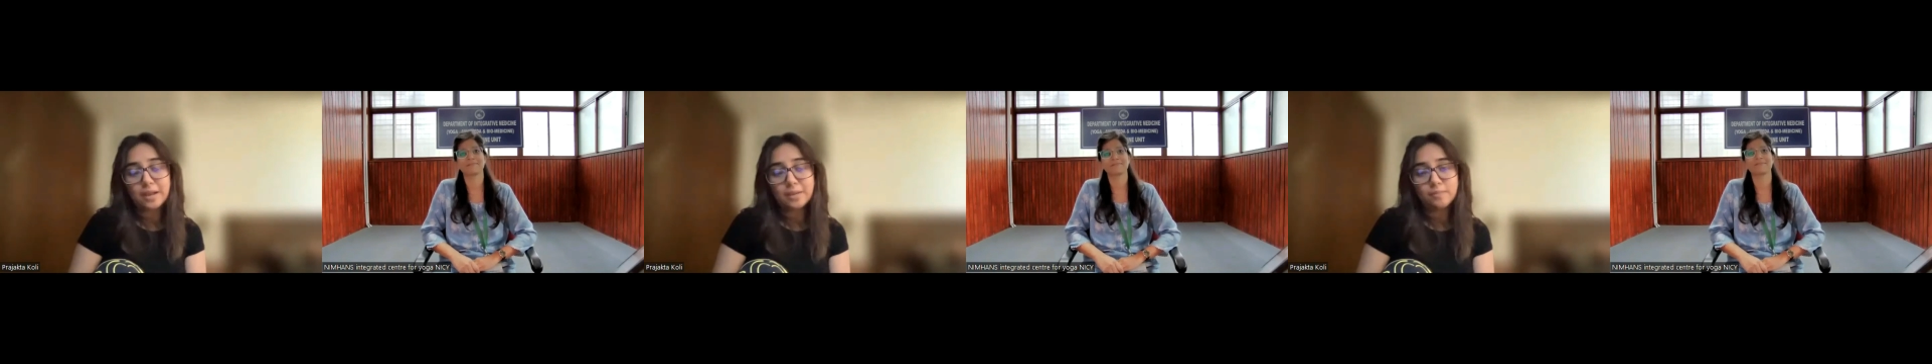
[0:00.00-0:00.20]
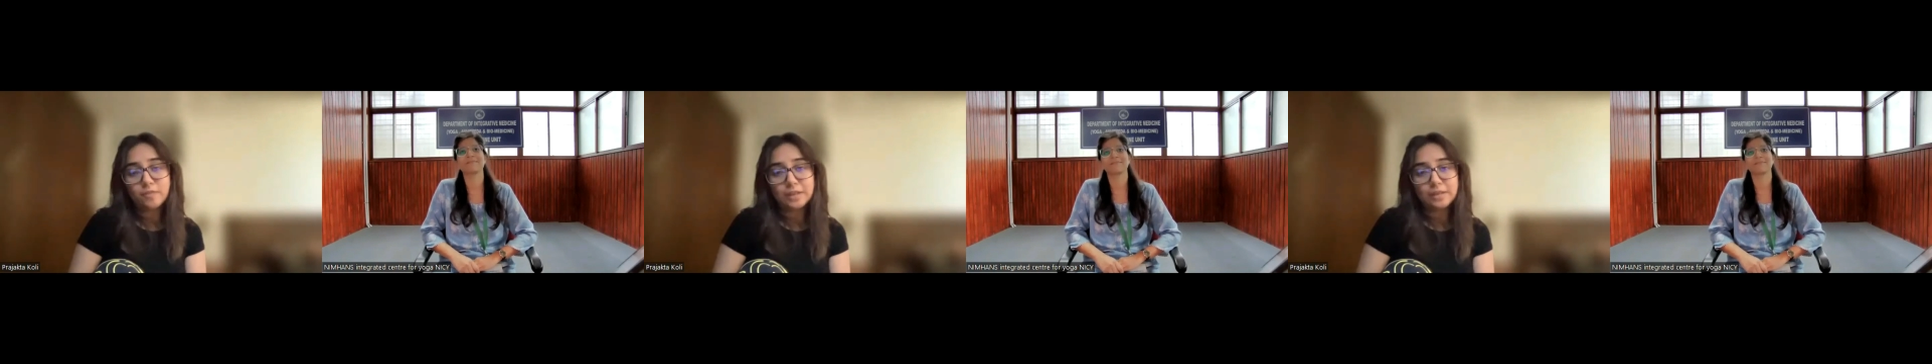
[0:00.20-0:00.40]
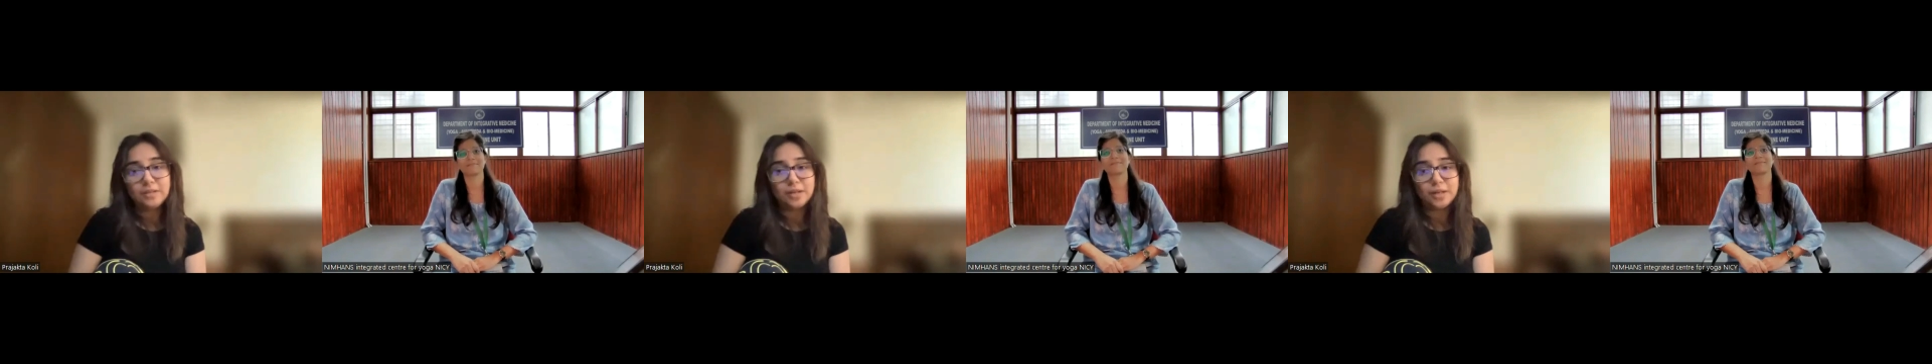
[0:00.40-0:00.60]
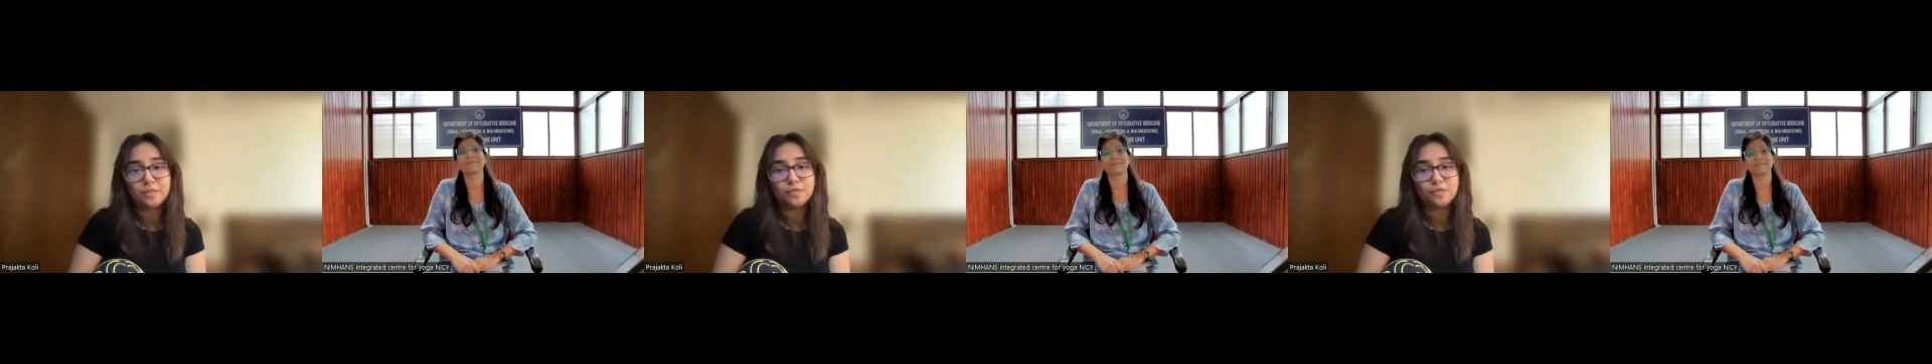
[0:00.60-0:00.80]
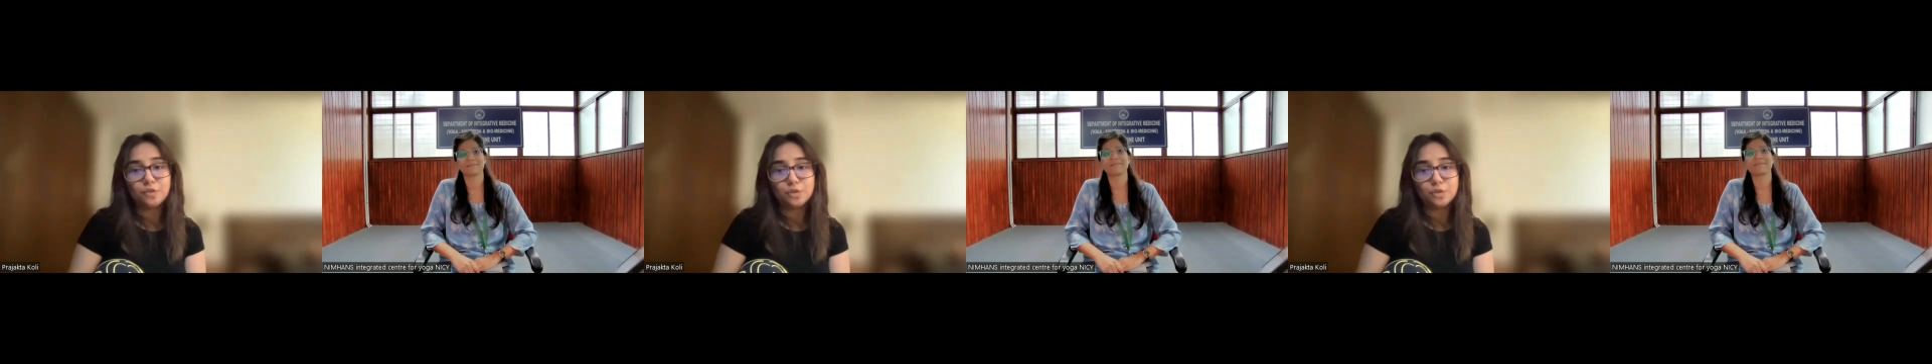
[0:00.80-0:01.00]
am very
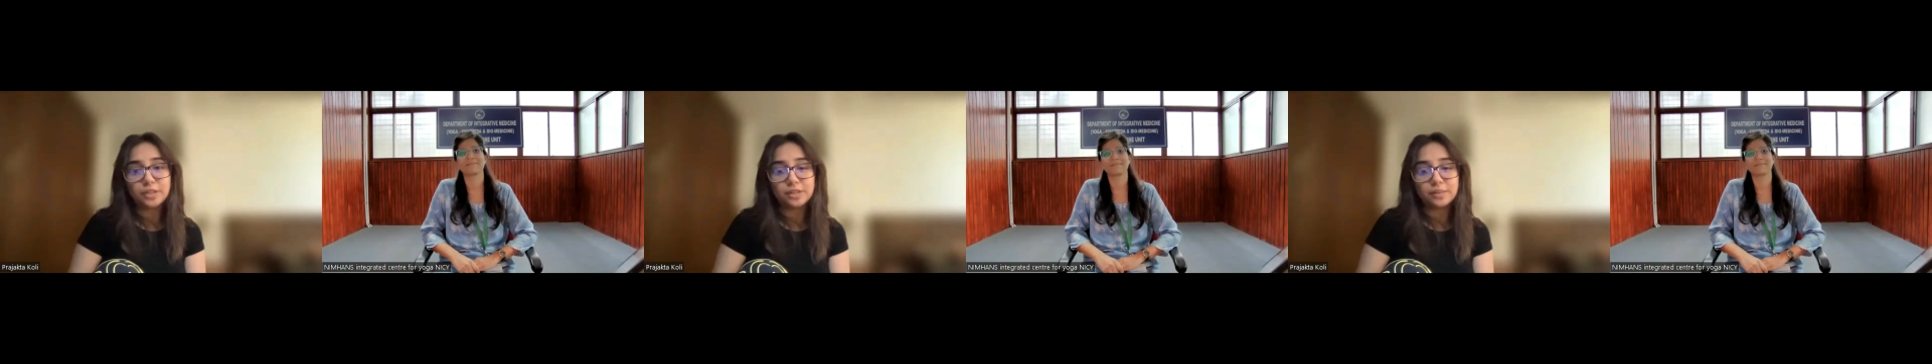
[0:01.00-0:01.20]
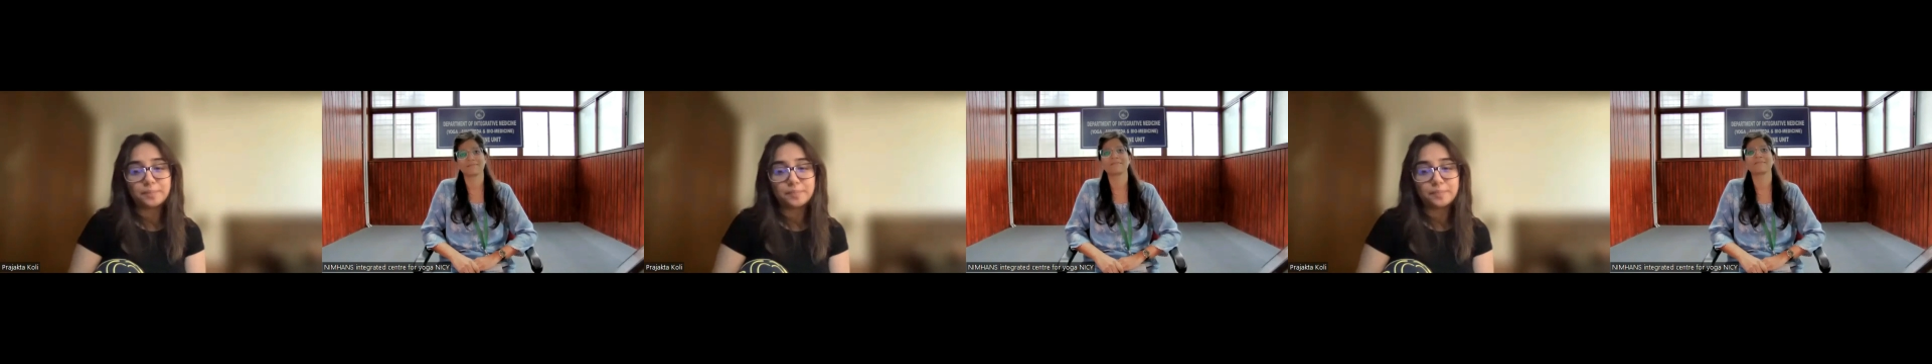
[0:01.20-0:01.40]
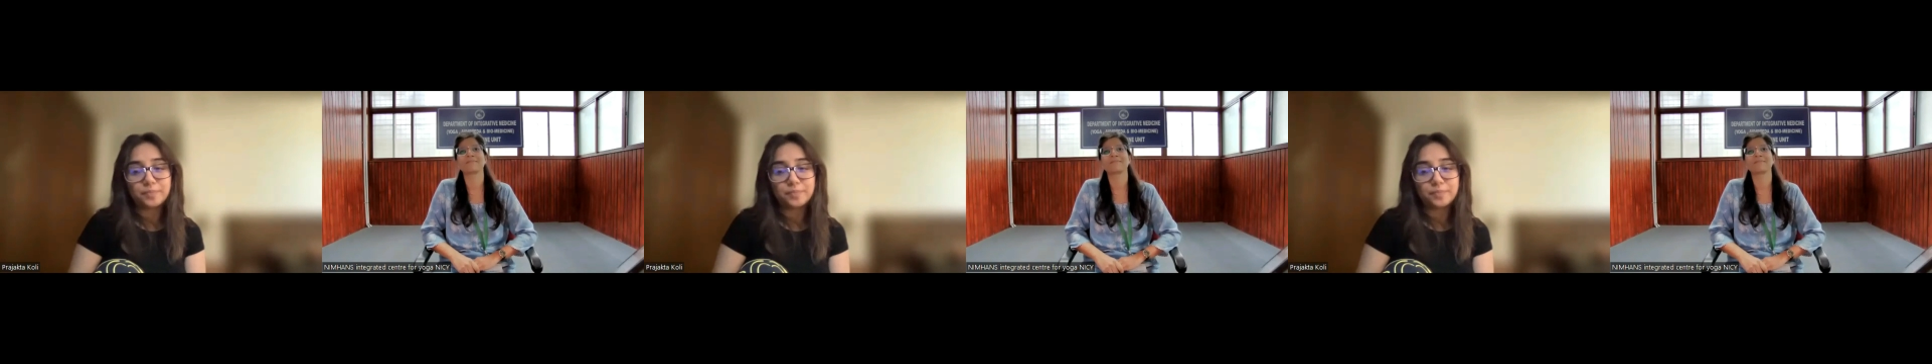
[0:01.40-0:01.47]
grateful that